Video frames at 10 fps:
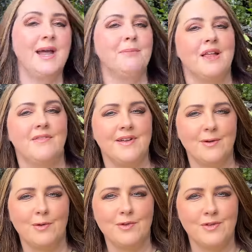am loving
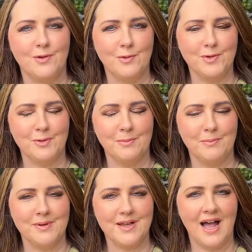all the
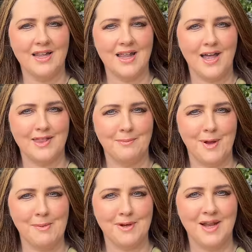autumn colour at the
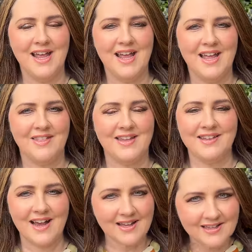moment. The
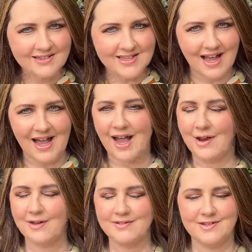dahlias are
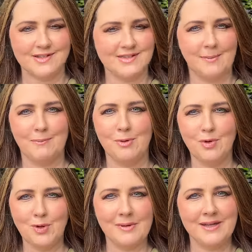just
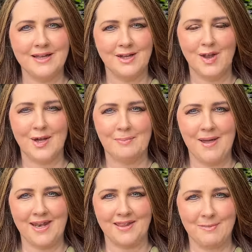blooming like
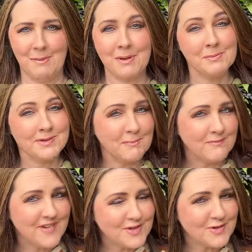mad at the moment. I'm going to put some
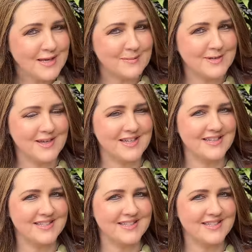visuals up so you can